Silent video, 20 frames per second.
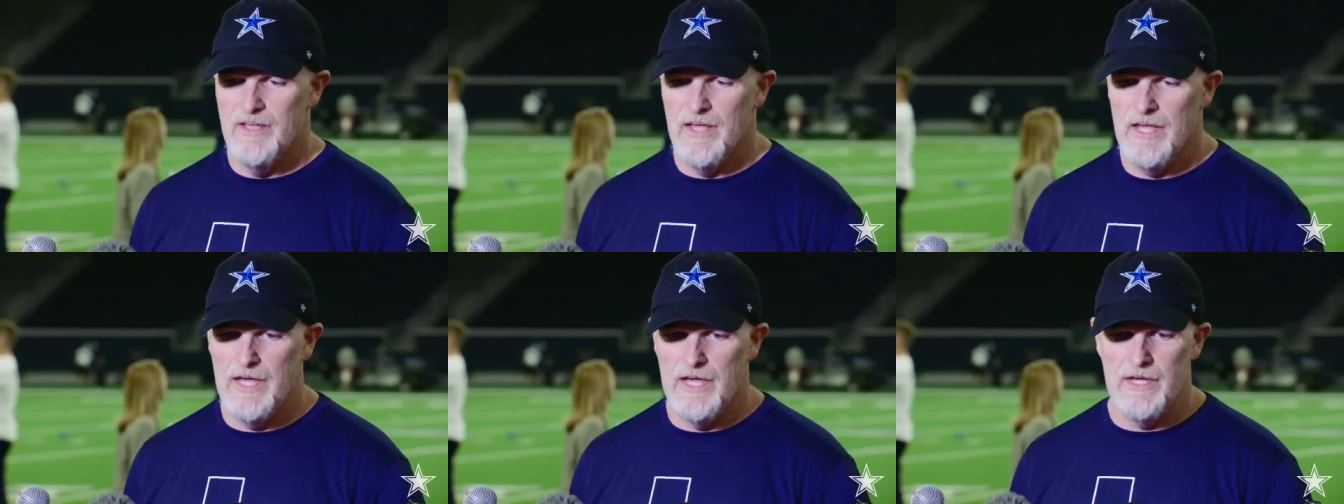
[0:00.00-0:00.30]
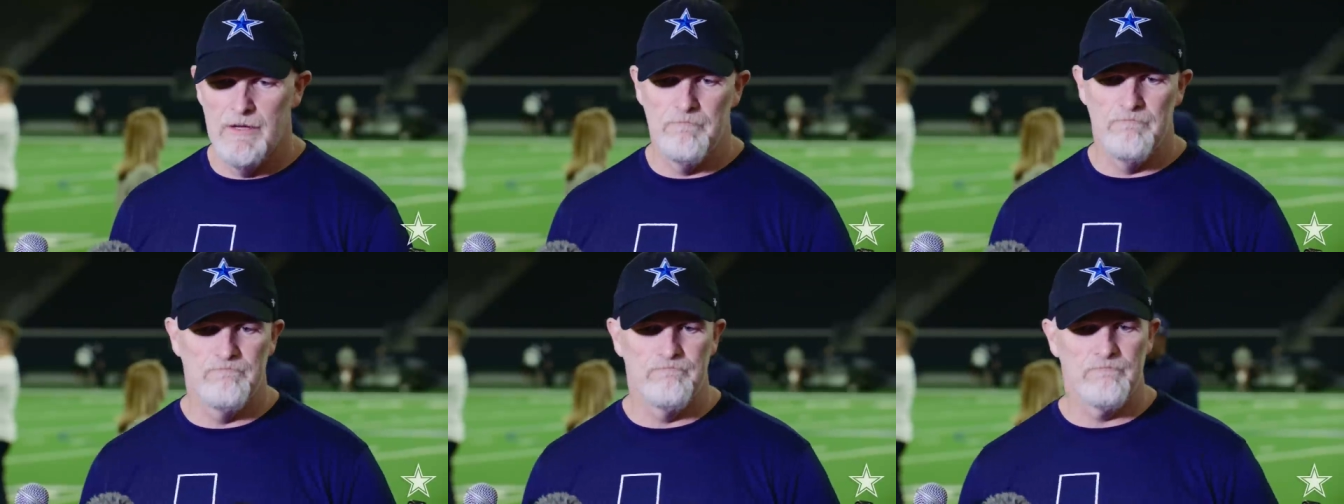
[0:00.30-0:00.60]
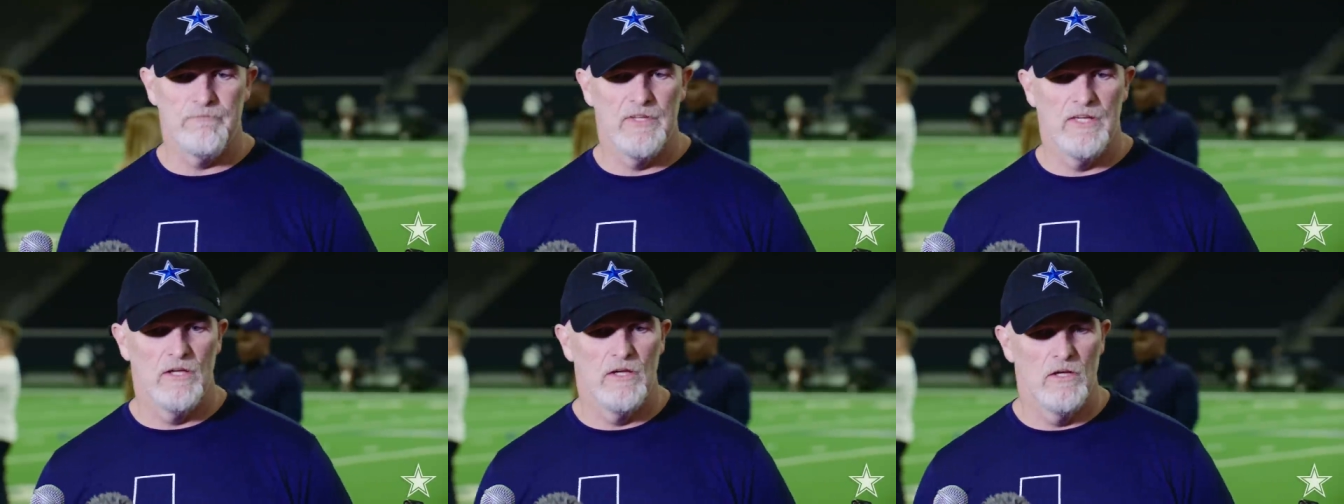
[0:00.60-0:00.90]
Yeah.
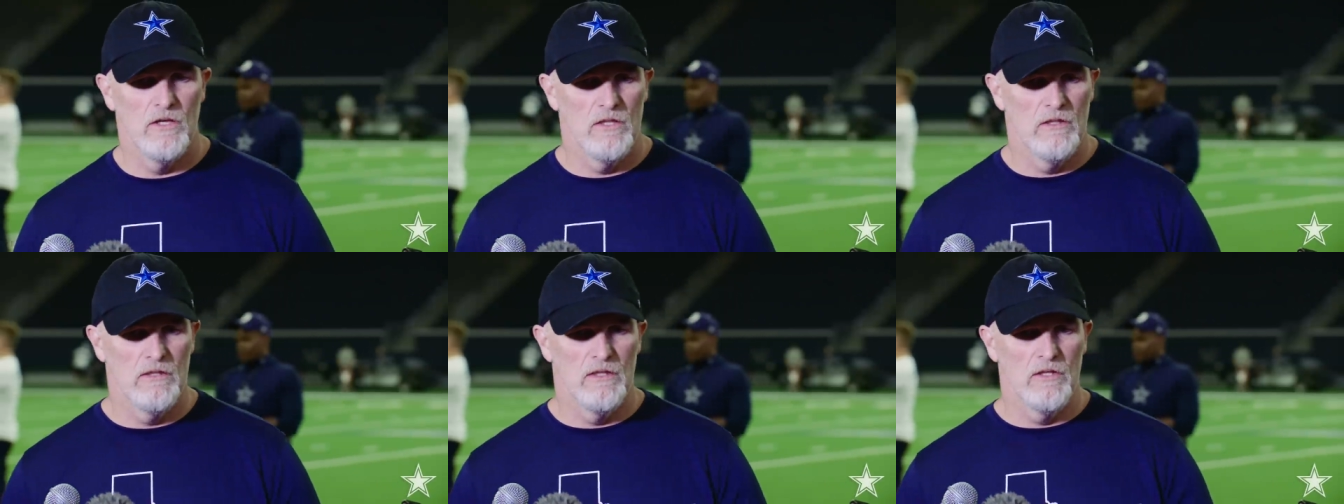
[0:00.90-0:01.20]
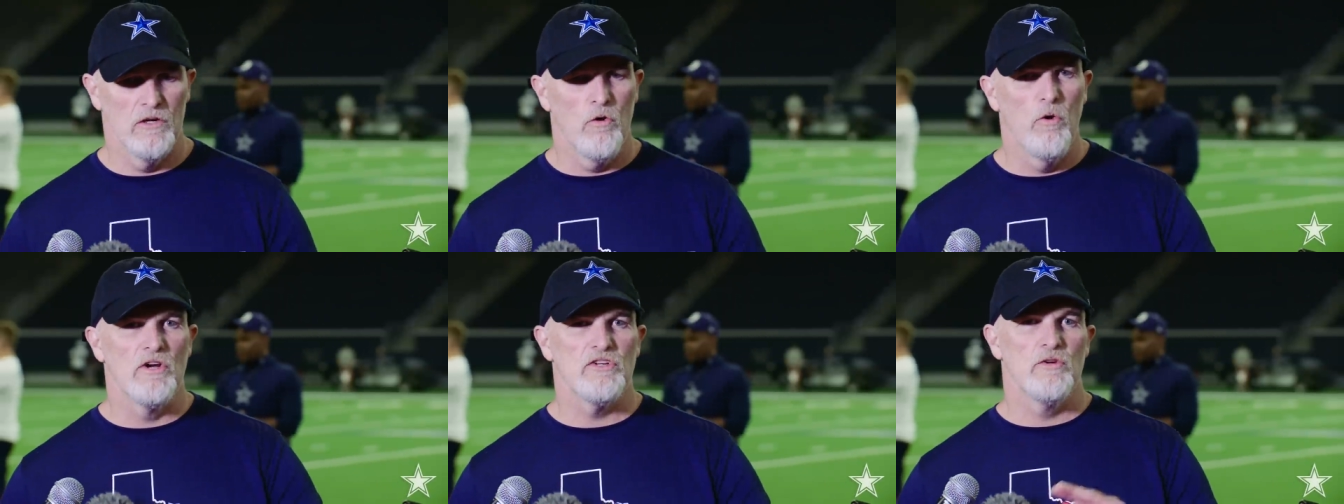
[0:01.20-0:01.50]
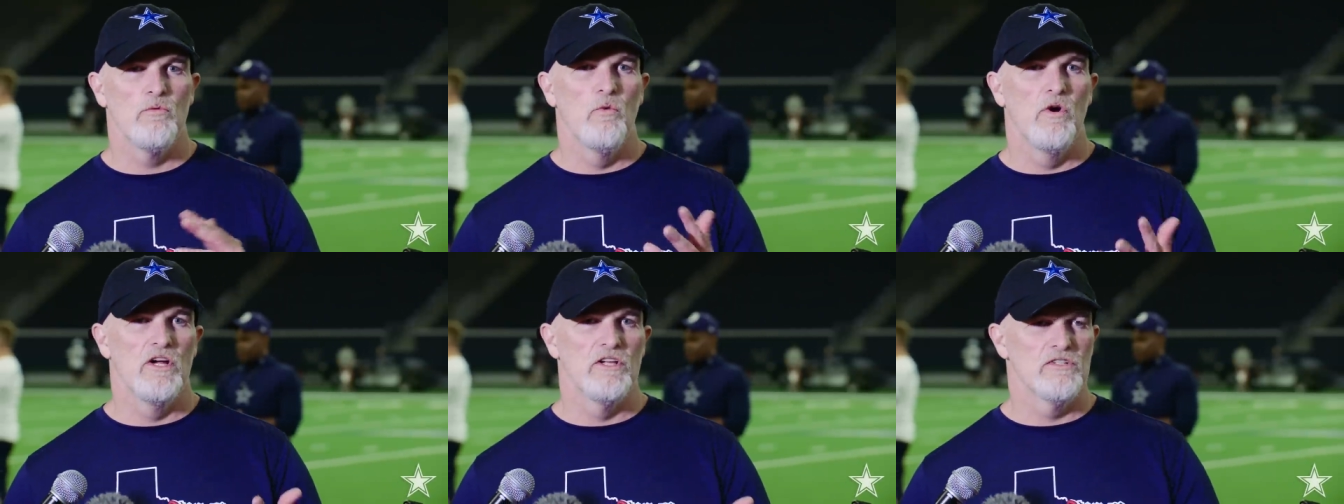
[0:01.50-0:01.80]
The
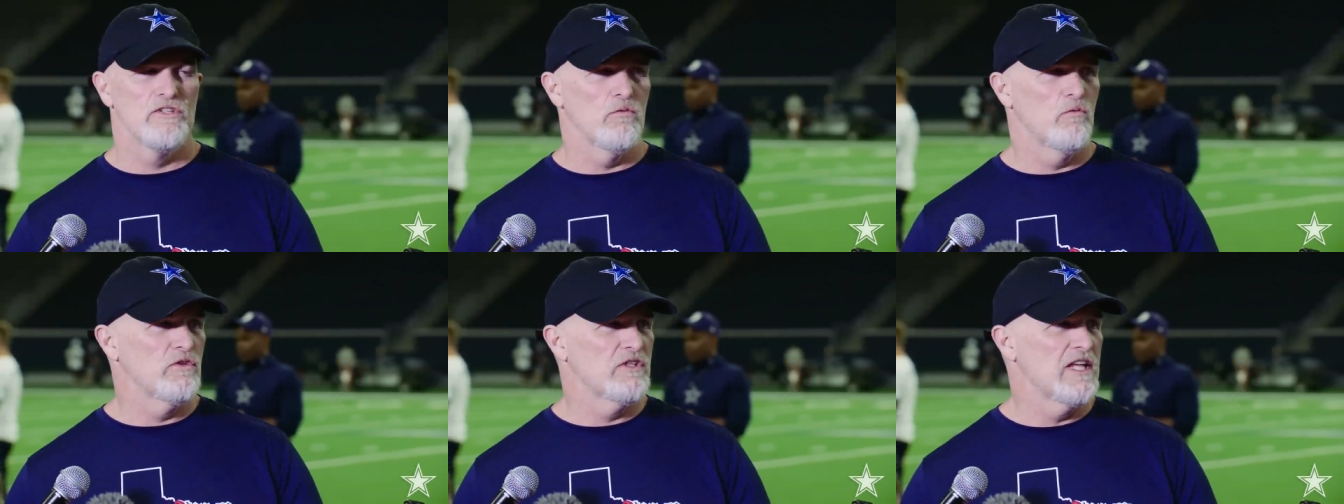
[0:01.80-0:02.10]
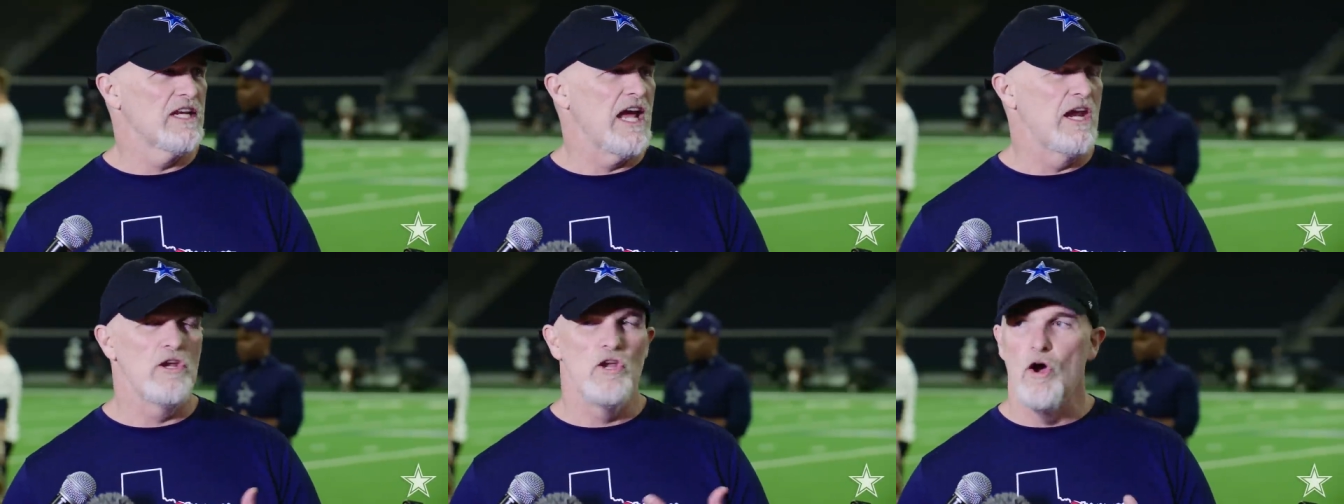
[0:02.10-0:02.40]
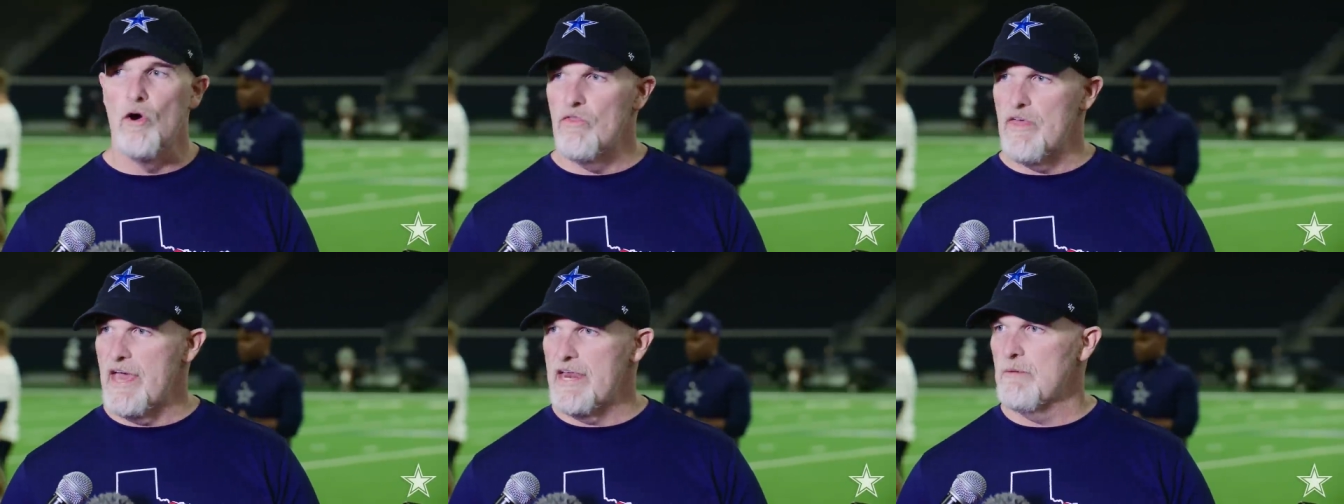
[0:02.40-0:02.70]
question was, did I
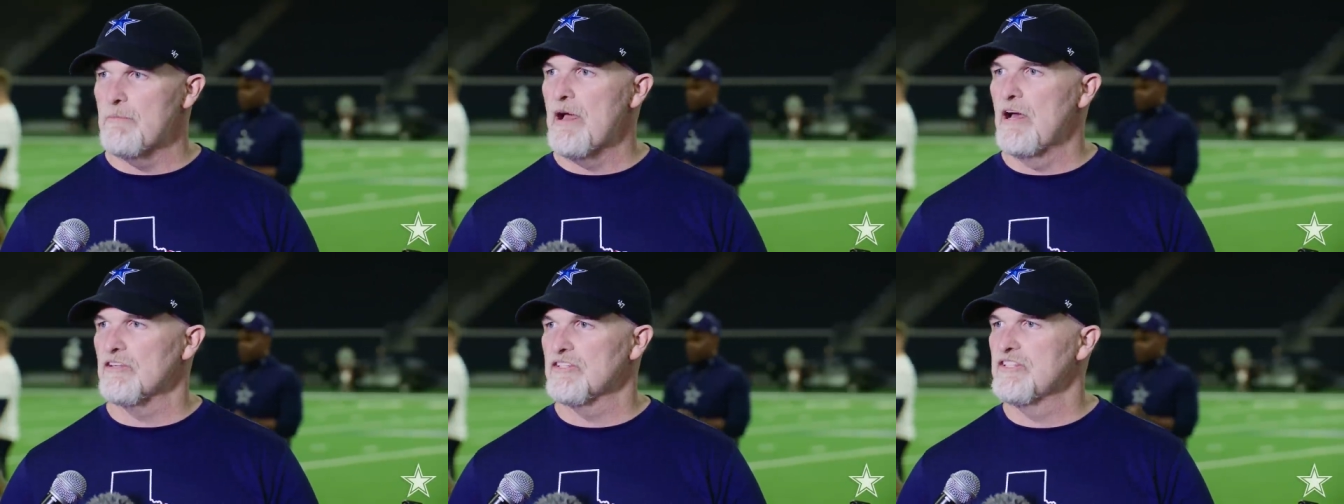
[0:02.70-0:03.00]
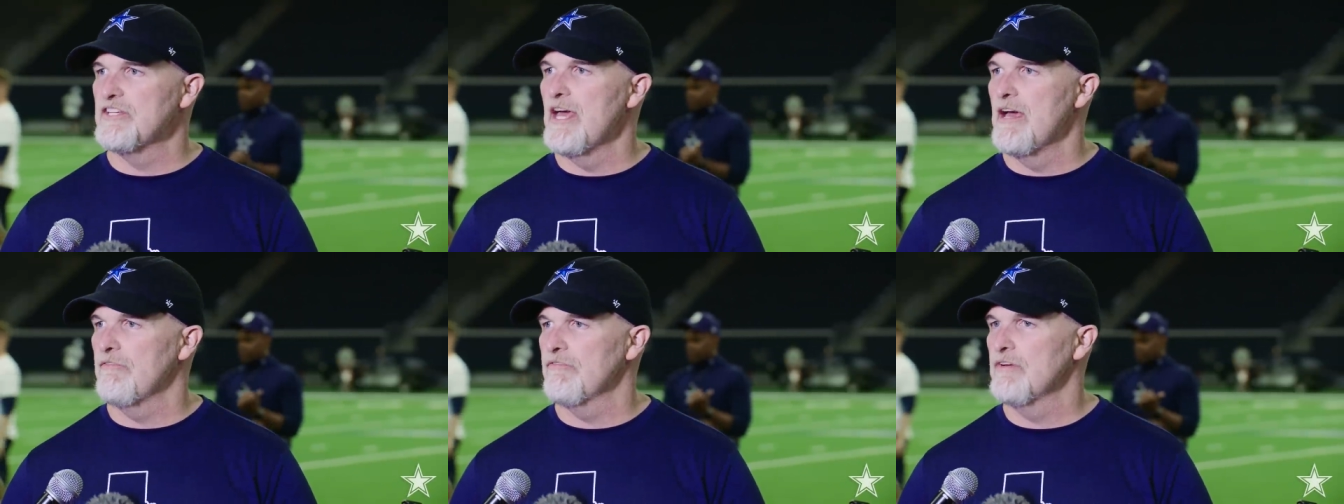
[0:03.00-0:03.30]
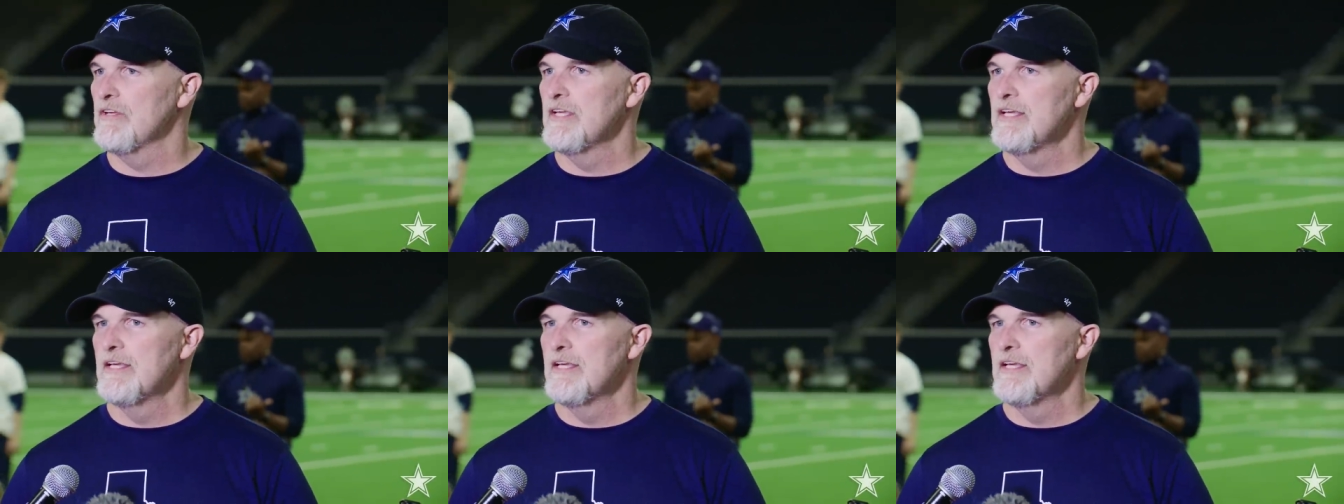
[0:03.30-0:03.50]
know that about Steph?